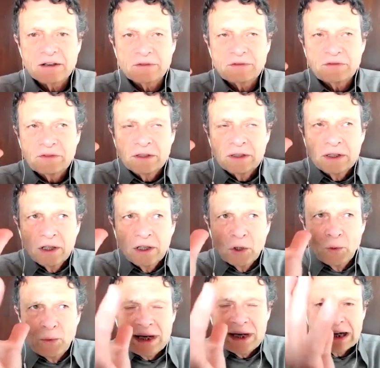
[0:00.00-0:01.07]
of
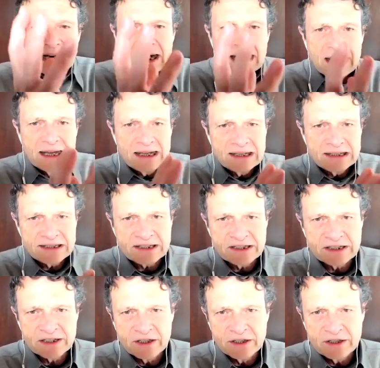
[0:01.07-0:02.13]

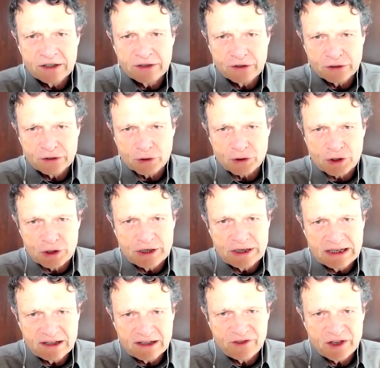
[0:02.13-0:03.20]
recast the social
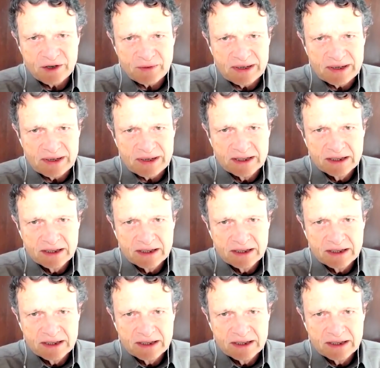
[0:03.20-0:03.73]
learning theory